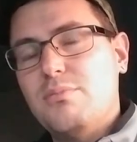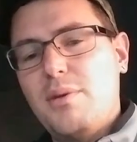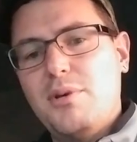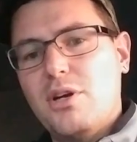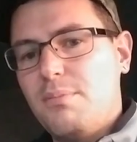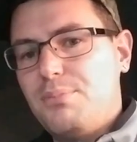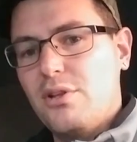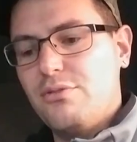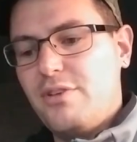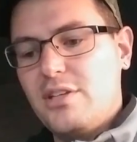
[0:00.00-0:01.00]
maybe a couple
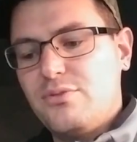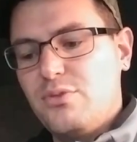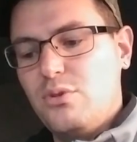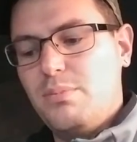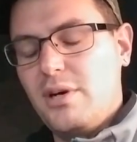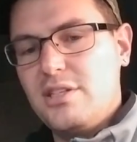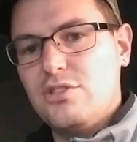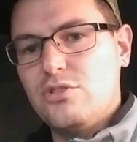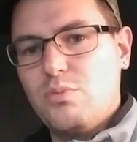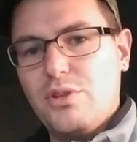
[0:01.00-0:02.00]
other fast food
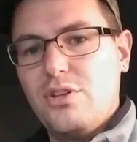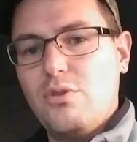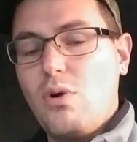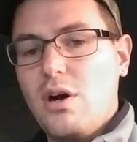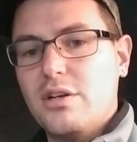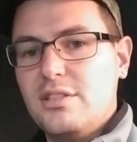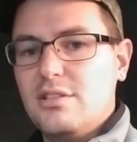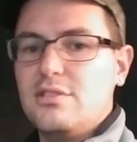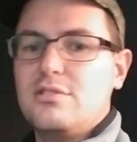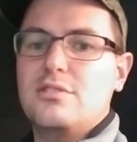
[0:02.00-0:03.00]
places within walking
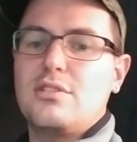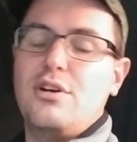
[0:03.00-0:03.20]
distance.